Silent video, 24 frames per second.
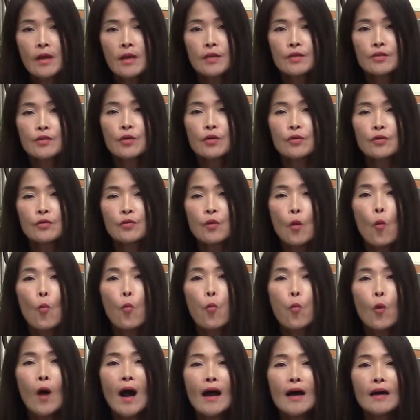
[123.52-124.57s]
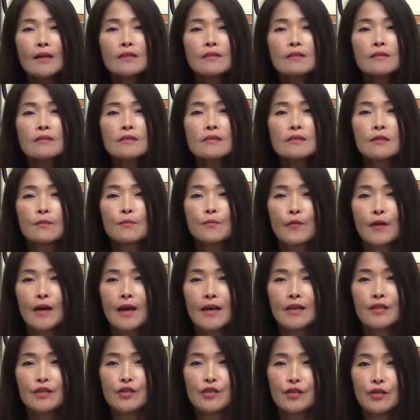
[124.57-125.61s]
So, what'll
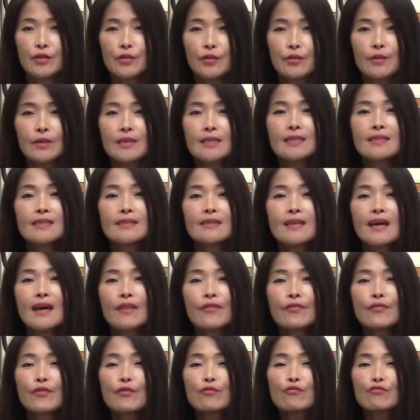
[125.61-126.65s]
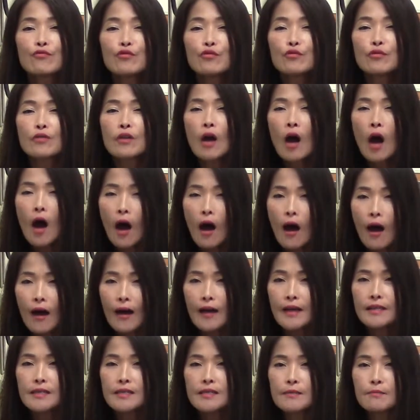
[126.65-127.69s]
surprise you is that the root
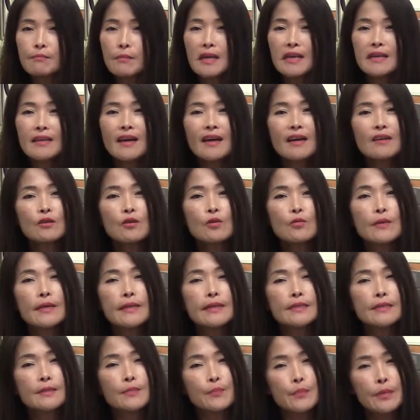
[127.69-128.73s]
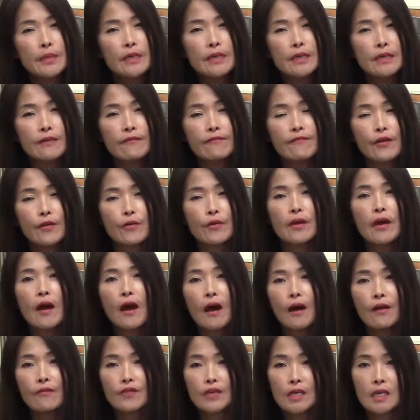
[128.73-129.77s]
cause may not always be very
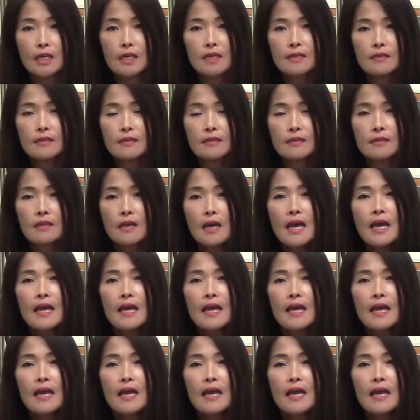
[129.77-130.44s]
obvious.